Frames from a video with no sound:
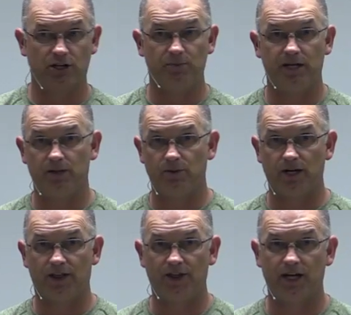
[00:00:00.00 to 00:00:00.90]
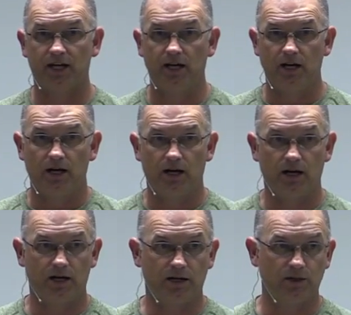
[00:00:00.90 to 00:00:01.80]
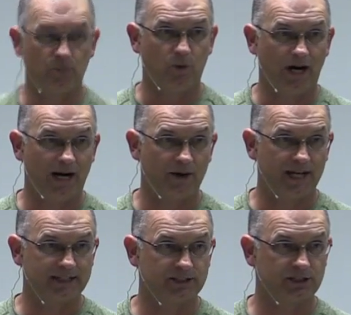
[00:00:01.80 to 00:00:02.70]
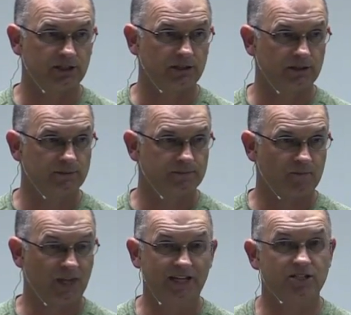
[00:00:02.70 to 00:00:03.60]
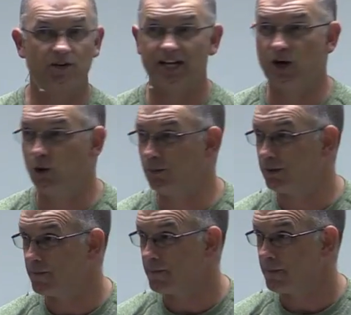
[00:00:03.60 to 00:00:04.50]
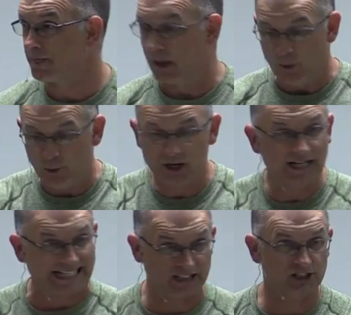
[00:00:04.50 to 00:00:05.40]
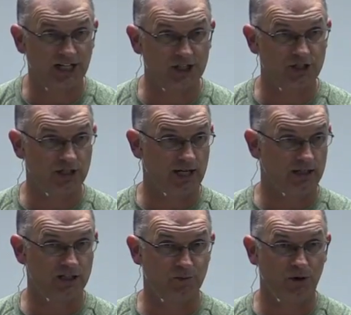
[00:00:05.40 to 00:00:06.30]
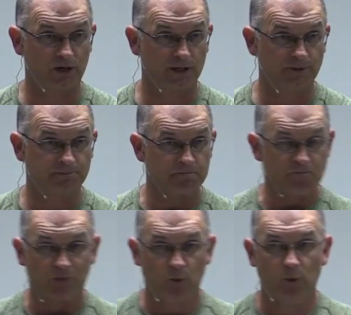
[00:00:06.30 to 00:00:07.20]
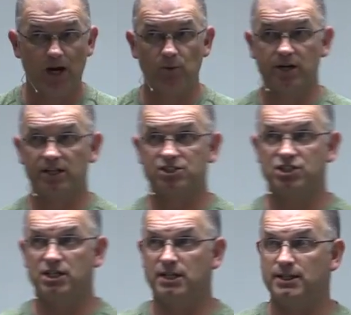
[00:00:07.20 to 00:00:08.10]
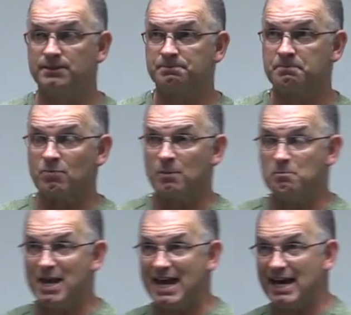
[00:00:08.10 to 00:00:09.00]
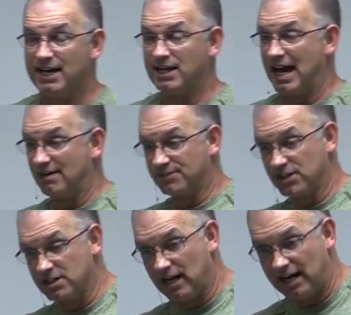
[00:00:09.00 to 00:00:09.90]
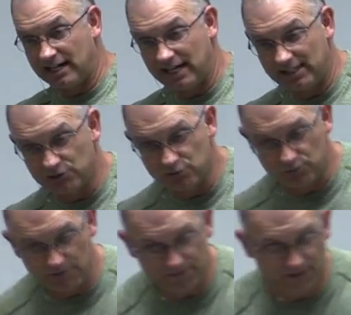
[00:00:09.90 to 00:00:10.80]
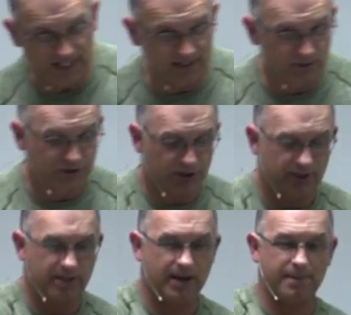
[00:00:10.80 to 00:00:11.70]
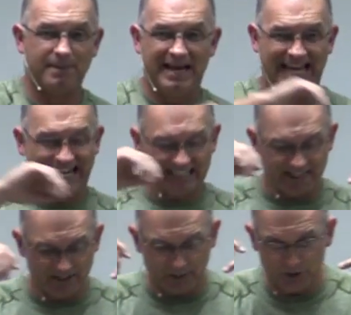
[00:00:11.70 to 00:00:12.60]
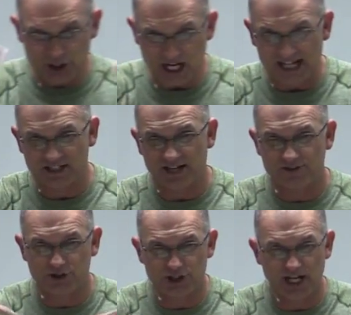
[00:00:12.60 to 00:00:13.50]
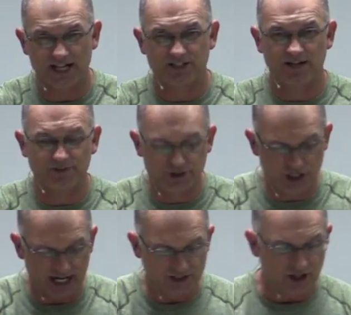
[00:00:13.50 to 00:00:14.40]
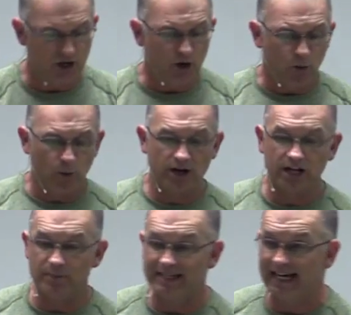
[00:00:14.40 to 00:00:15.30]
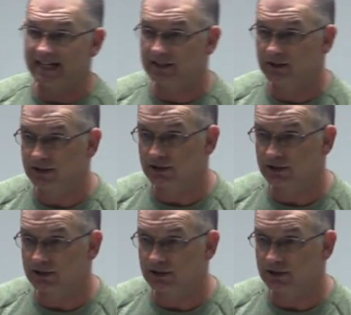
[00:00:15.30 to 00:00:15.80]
to be, we're going to think, oh, wow, that's, is there any hope? We're going to get the sections in this book where we're going to see man after God has revealed to them and given them chance after chance after chance. We're going to be getting to,